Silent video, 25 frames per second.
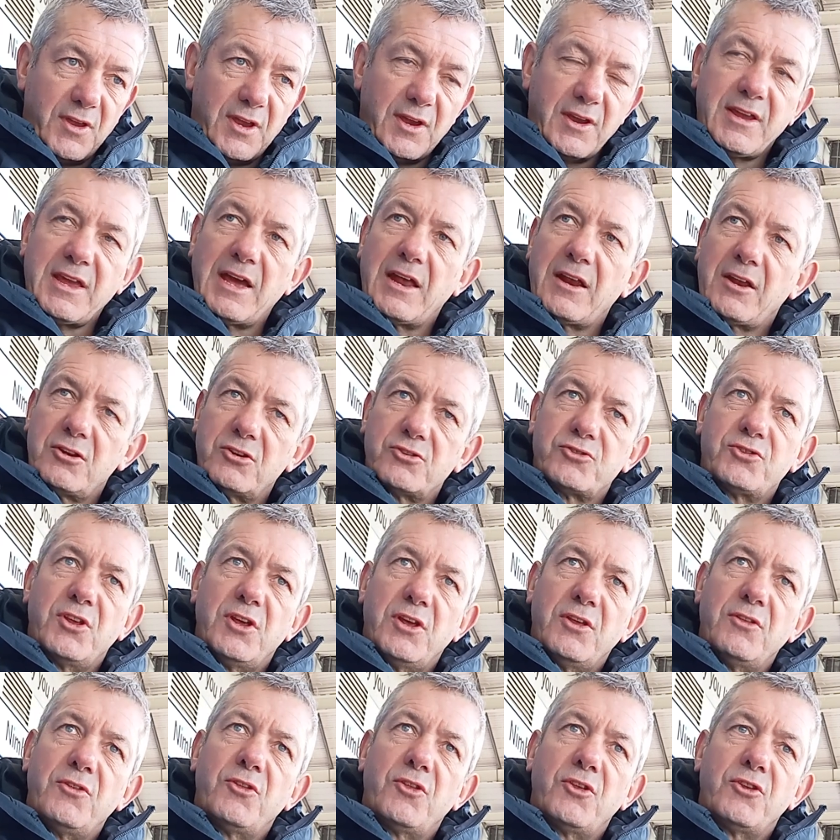they're, because
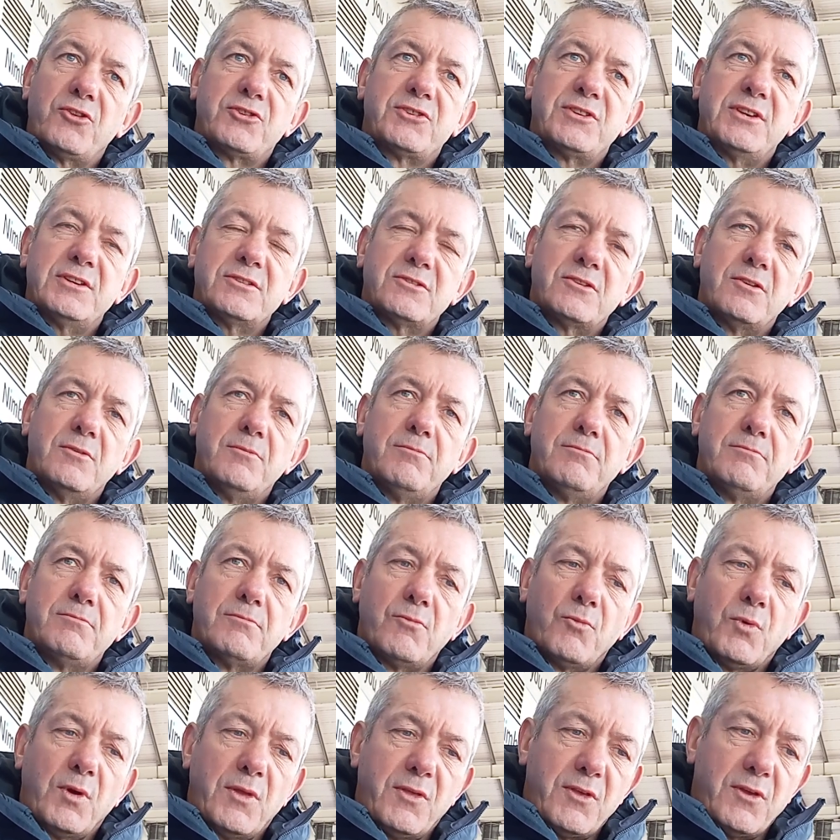the system
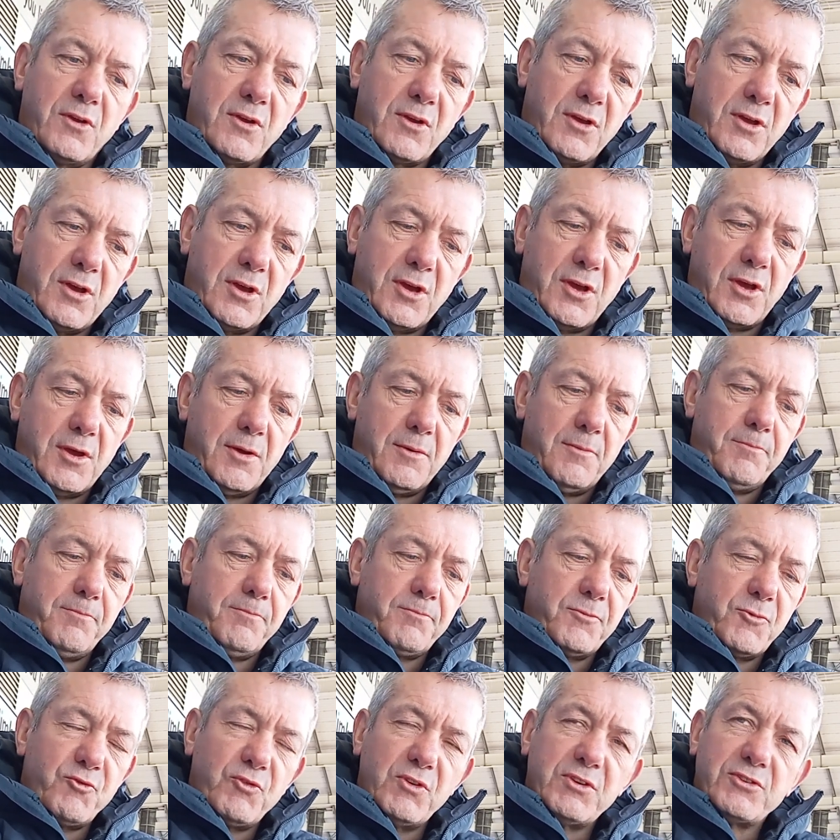with the
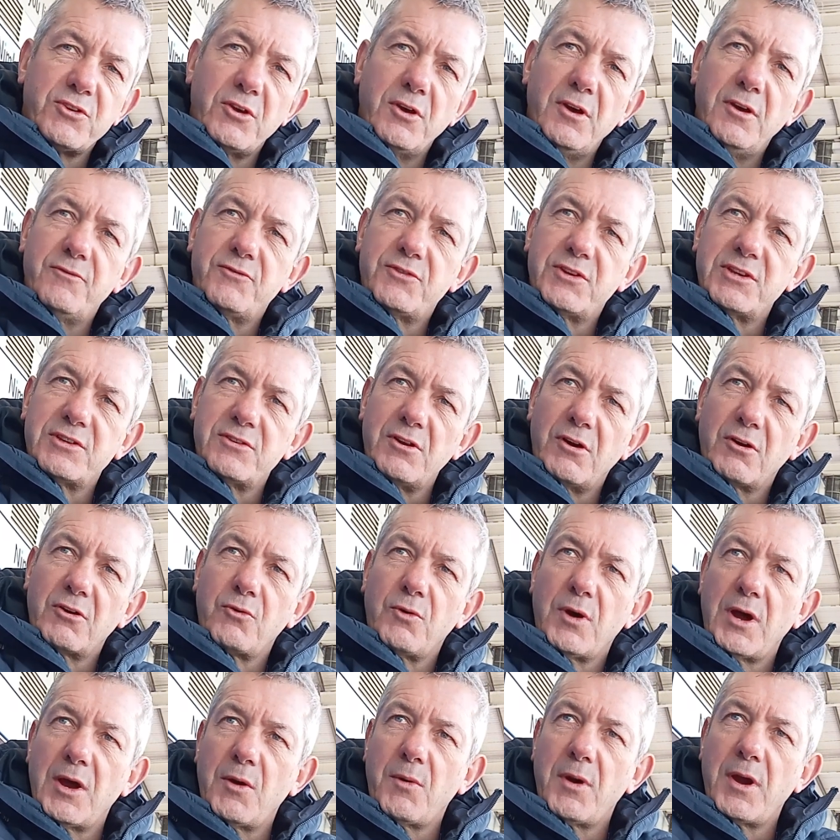reserves is not
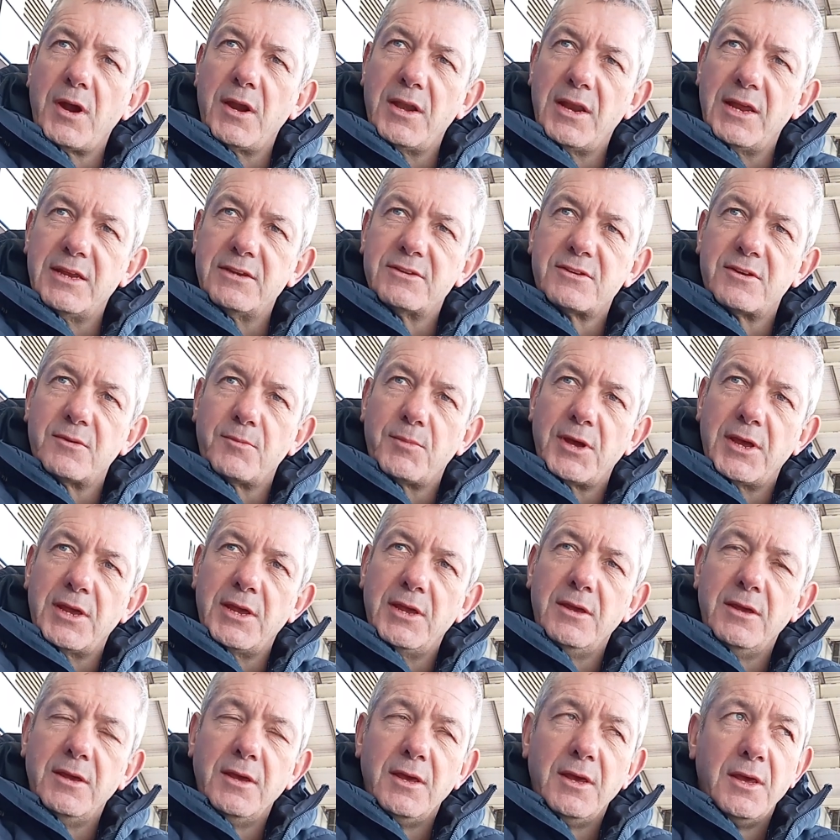quite where it needs to be.
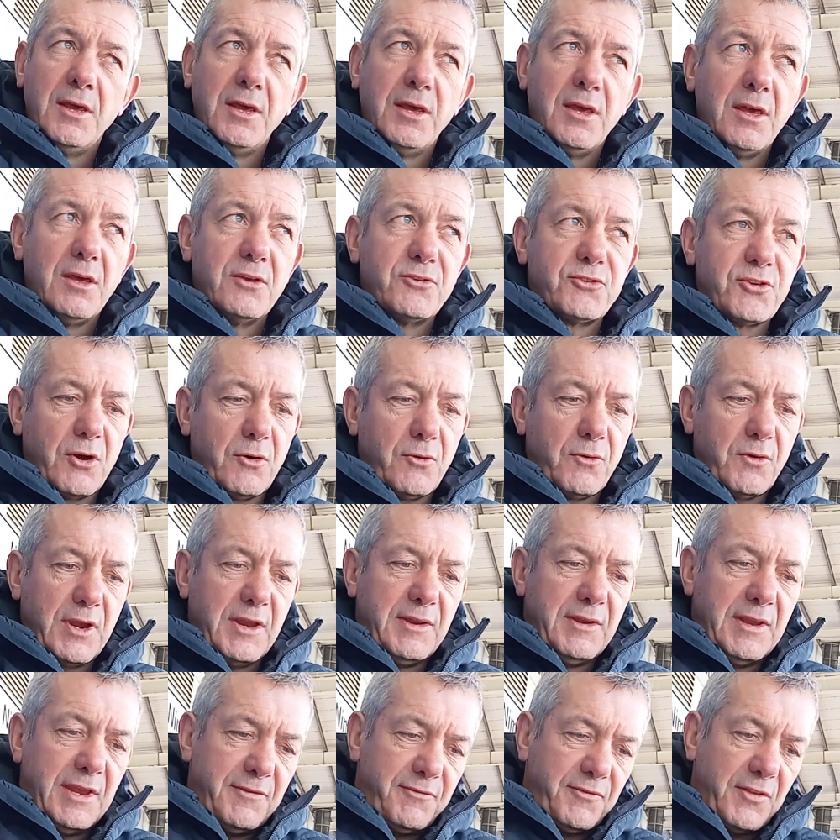So
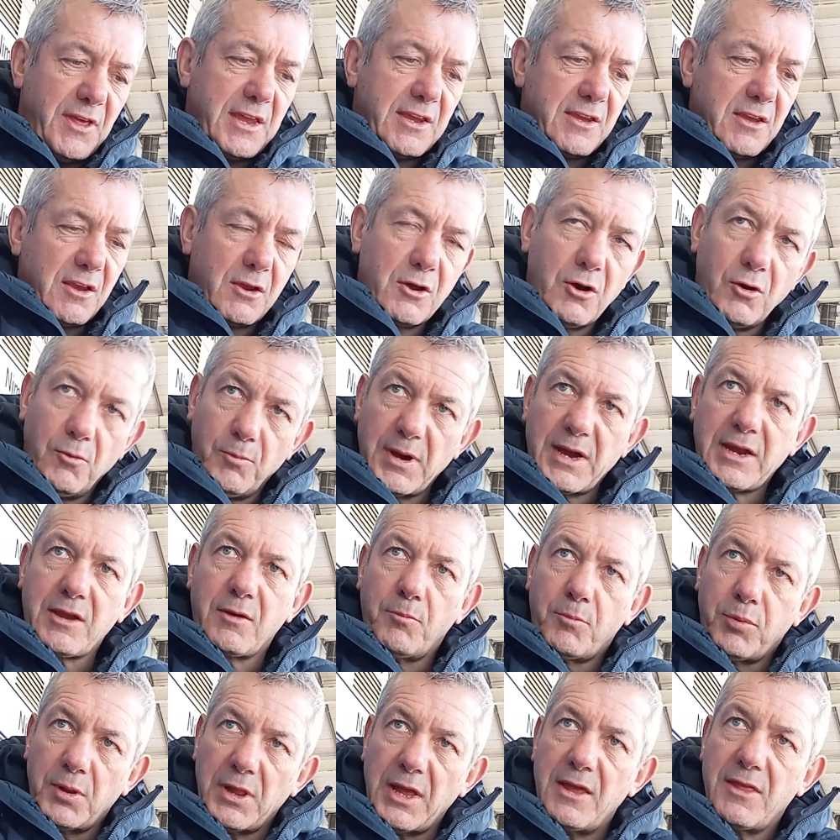if they can go back
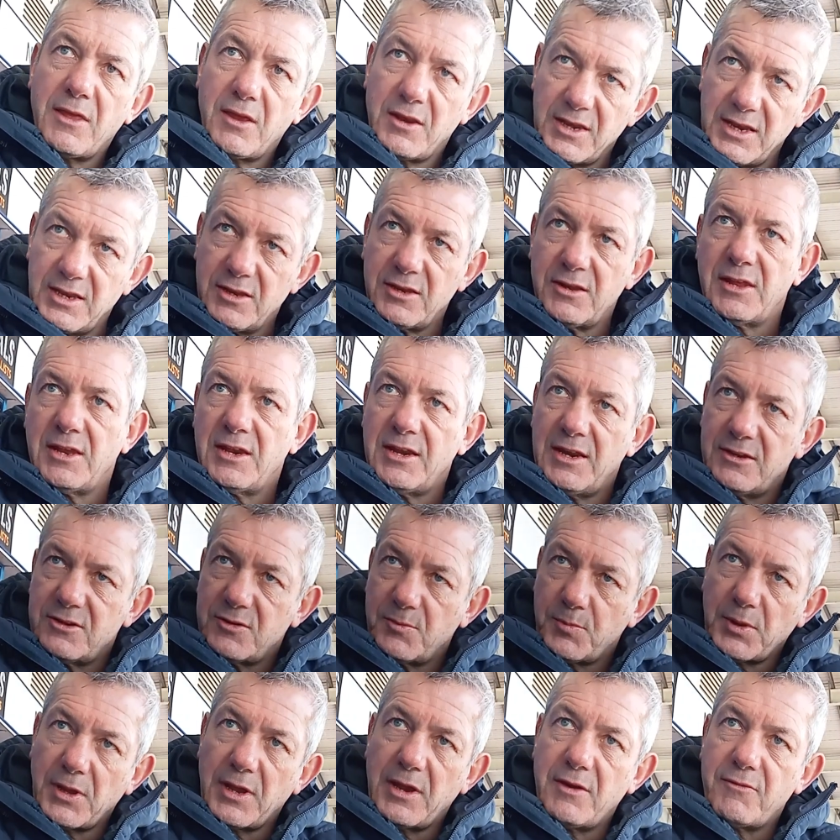and play, they need
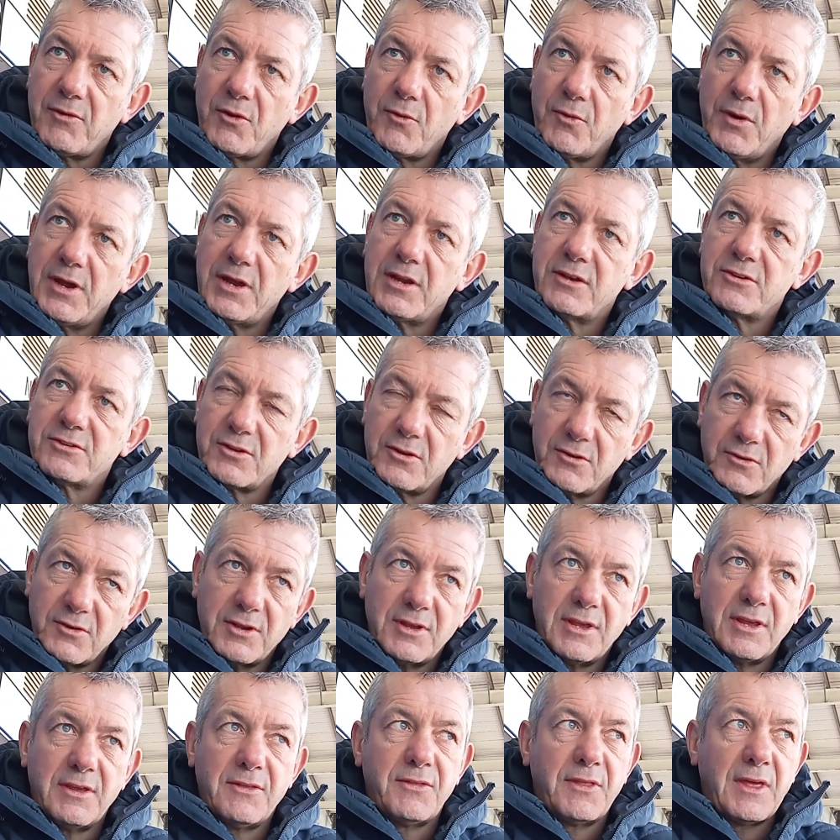to play every week. So
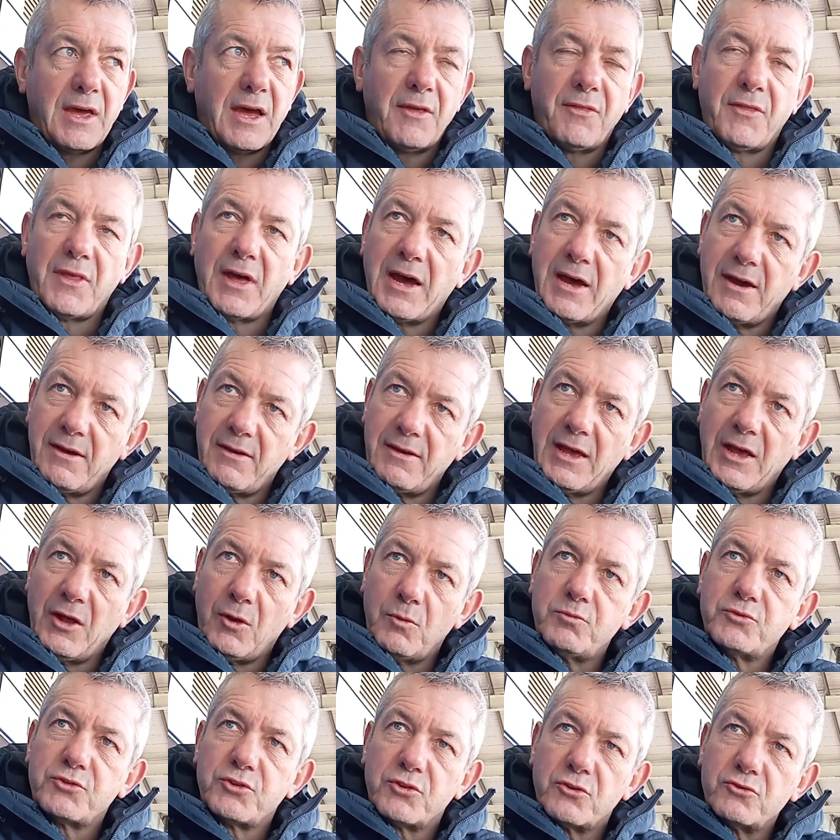that
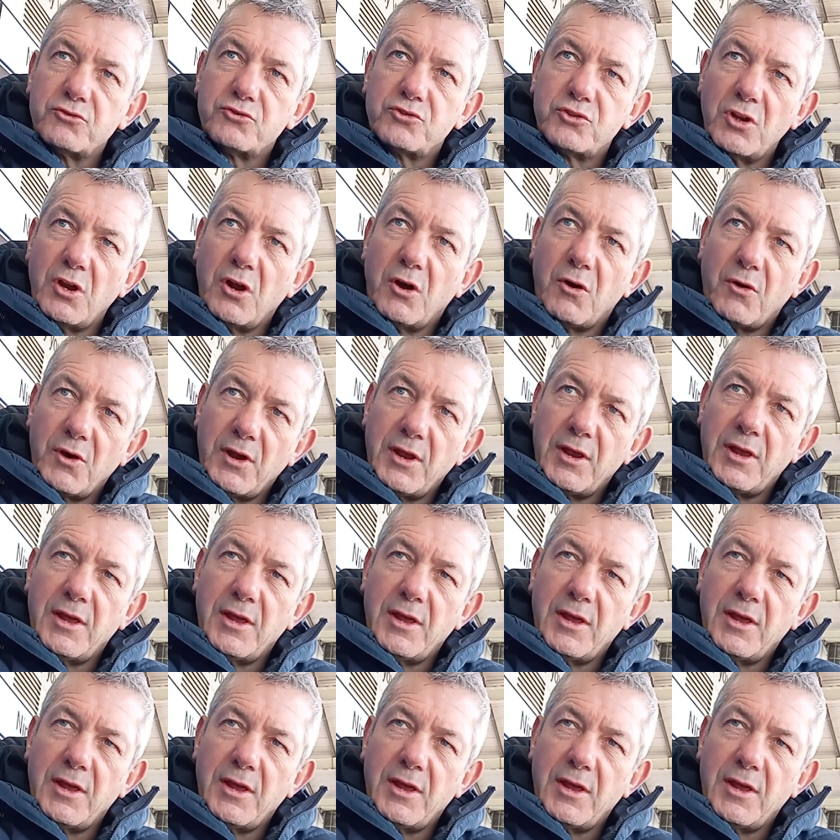helps us, you know.